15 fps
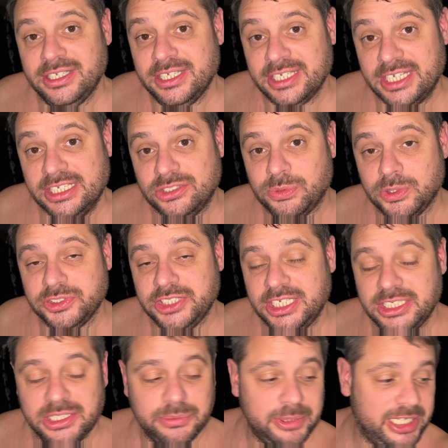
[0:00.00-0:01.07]
Getting towards the end
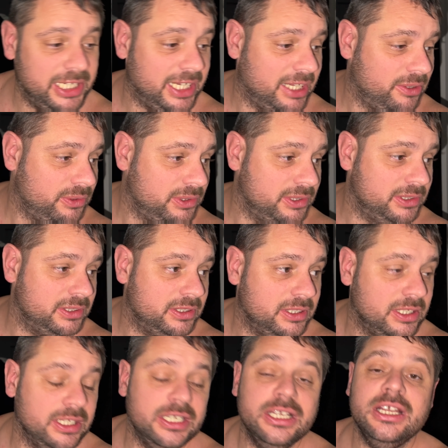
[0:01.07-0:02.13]
of the week now.
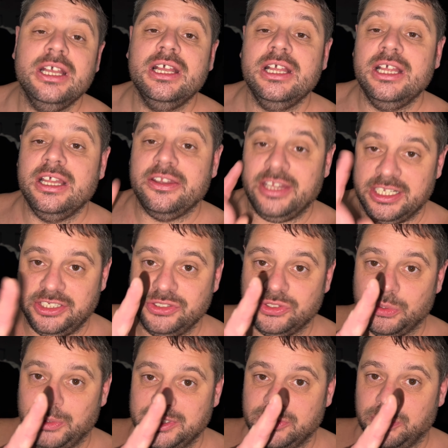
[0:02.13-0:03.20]
Thank you as
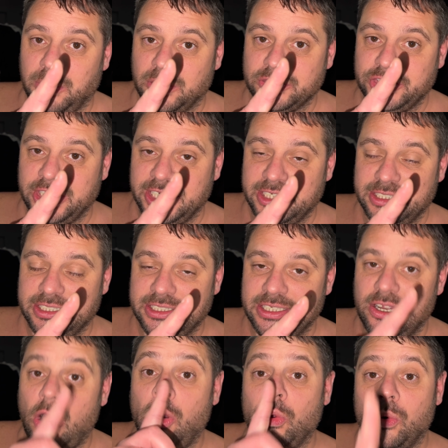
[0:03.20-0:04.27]
always for watching.
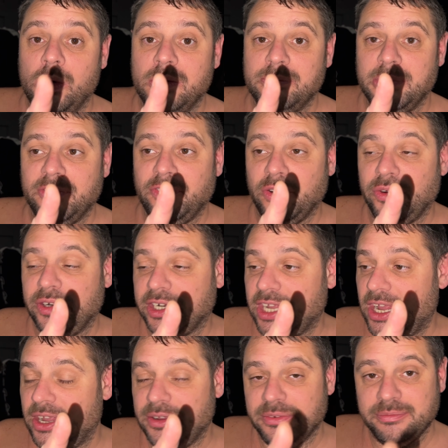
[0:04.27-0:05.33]
Oh, before I
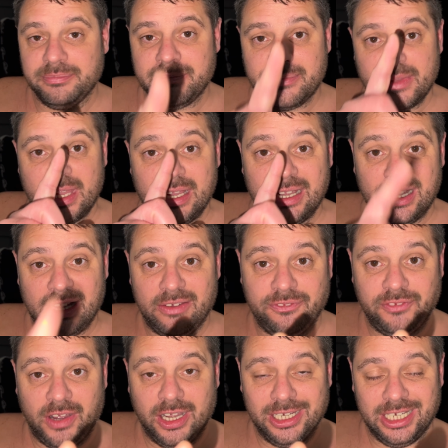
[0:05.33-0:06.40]
go, I
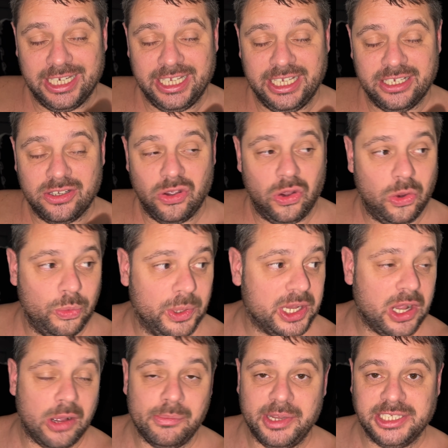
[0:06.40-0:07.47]
finally caught up with
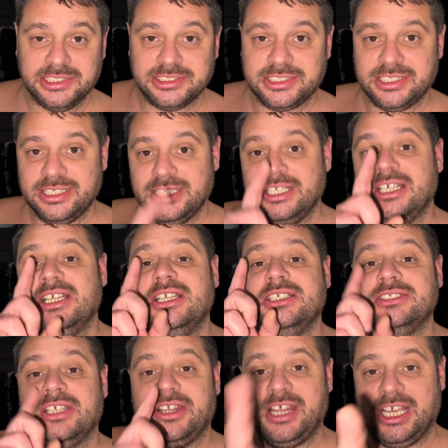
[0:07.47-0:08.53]
comments.
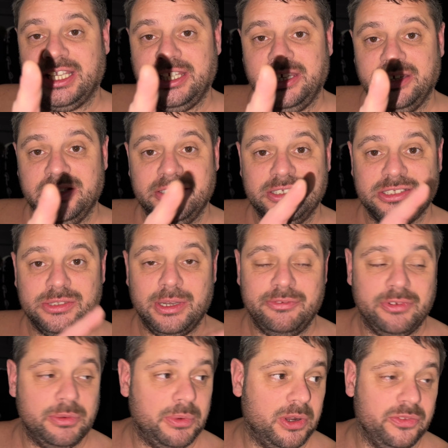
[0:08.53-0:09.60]
So thank you to
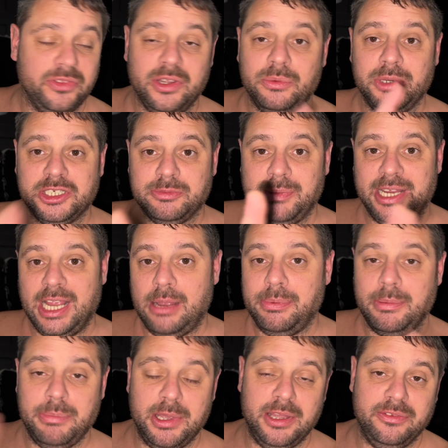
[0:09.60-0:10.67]
everyone that wished me happy
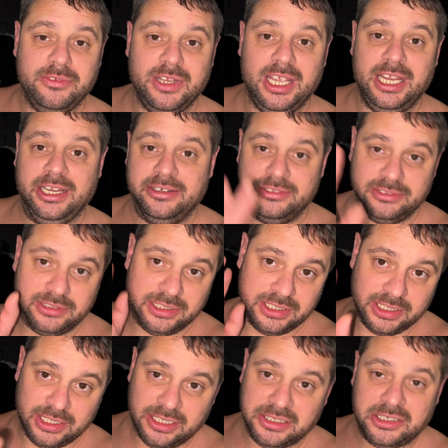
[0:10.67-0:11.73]
birthday and
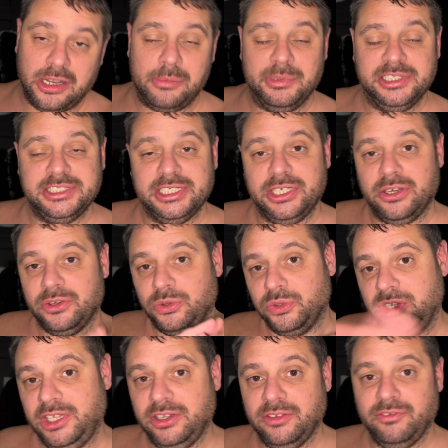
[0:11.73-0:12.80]
commented on all
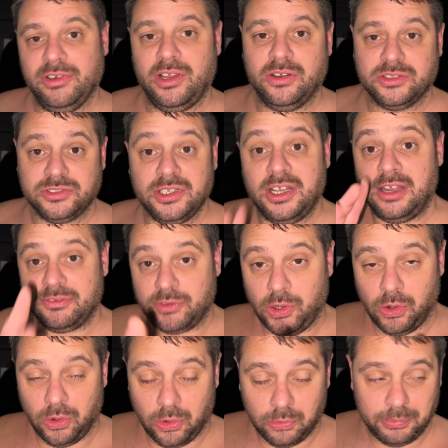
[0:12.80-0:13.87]
the other vlogs. I've
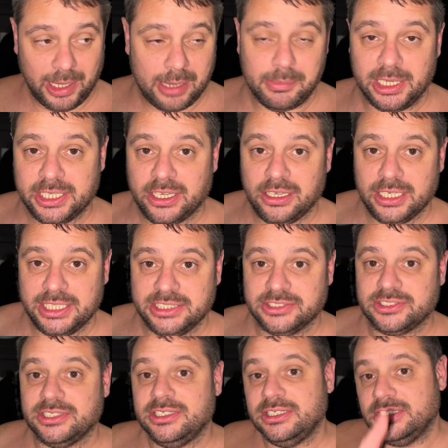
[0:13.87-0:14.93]
caught up now, my darlings.